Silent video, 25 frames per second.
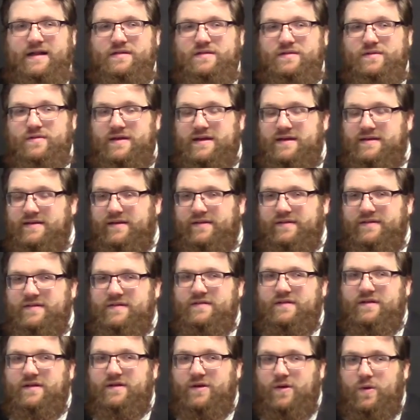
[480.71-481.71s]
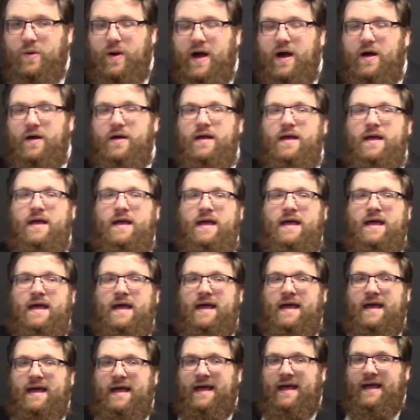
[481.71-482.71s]
And so he tells Esau, go out
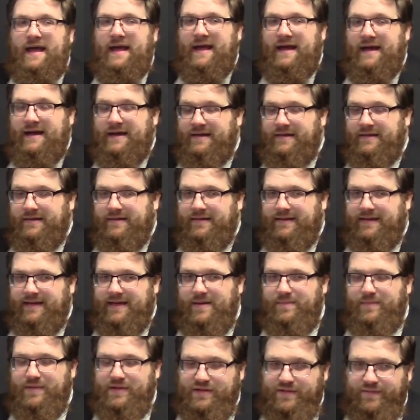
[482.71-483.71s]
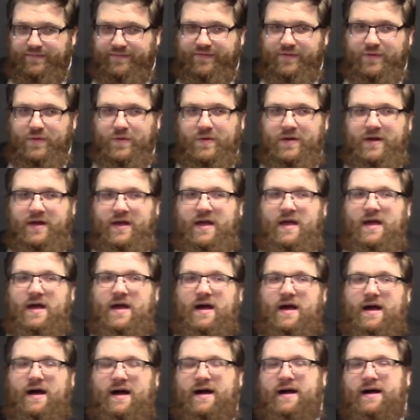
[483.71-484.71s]
and get me some food
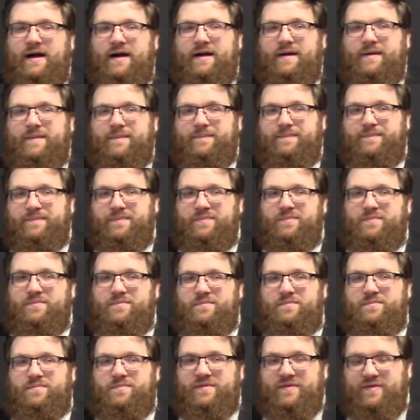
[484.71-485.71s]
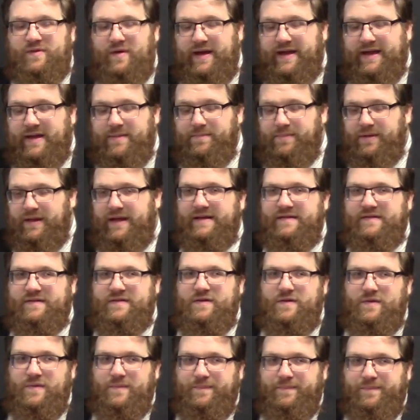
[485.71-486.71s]
so I can
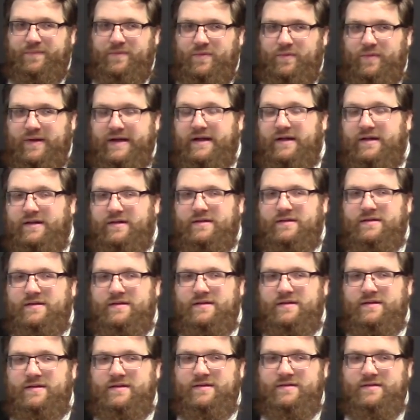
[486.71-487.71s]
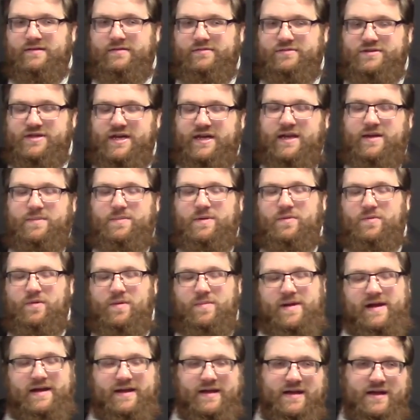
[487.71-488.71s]
bless you. Well, Jacob and
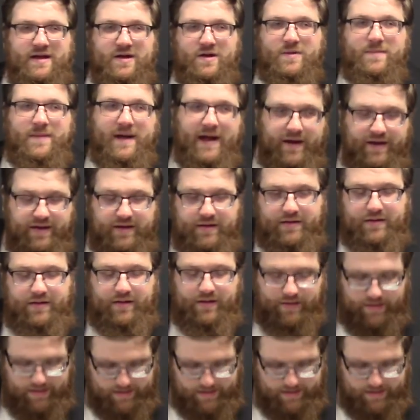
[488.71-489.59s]
Rebekah hear about it.